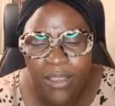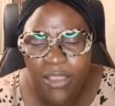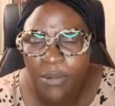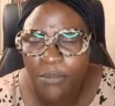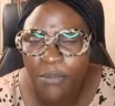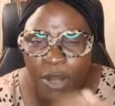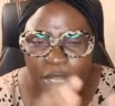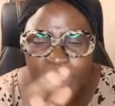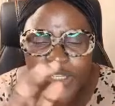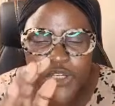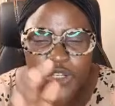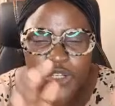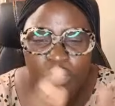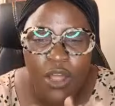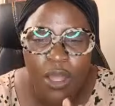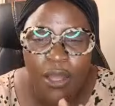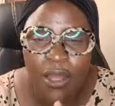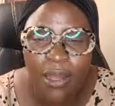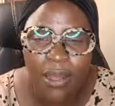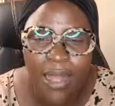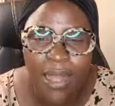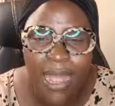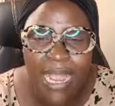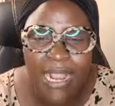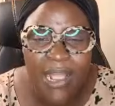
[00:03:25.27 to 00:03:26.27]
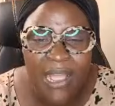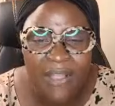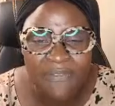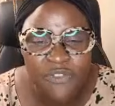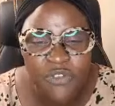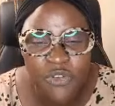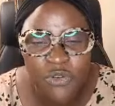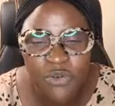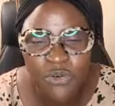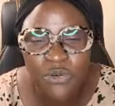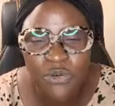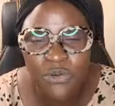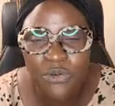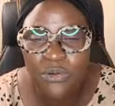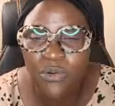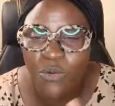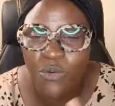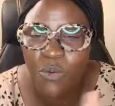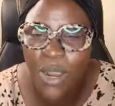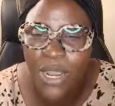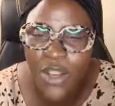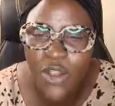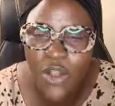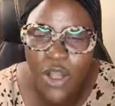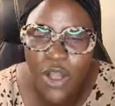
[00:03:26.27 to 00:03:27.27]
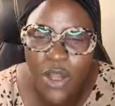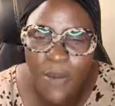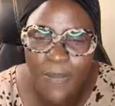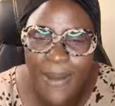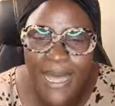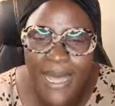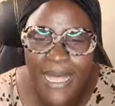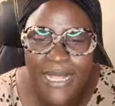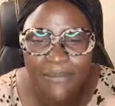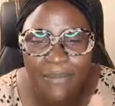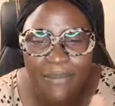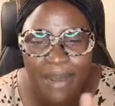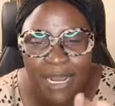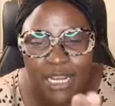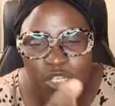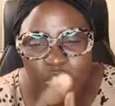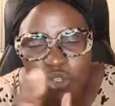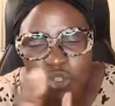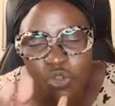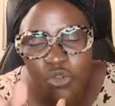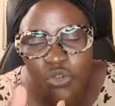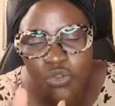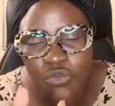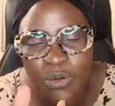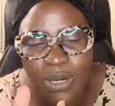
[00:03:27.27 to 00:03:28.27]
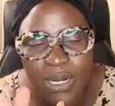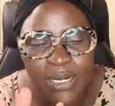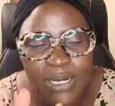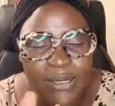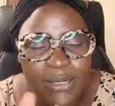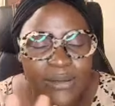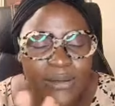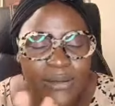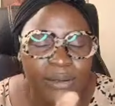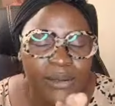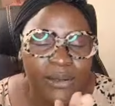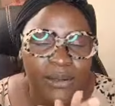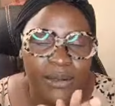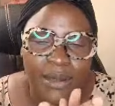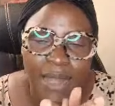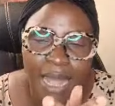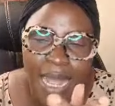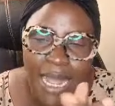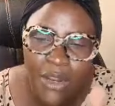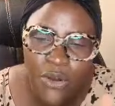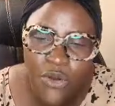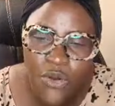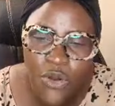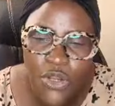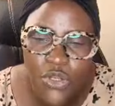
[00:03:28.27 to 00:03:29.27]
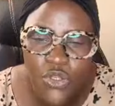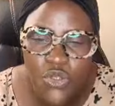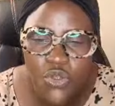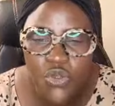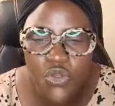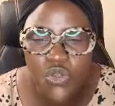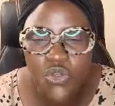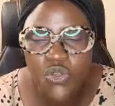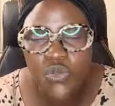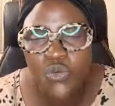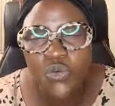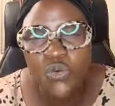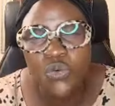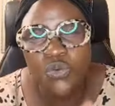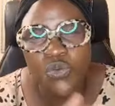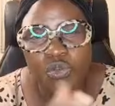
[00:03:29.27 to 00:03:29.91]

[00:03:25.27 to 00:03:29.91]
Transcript: But you know, I have to wake up and my children are going to school.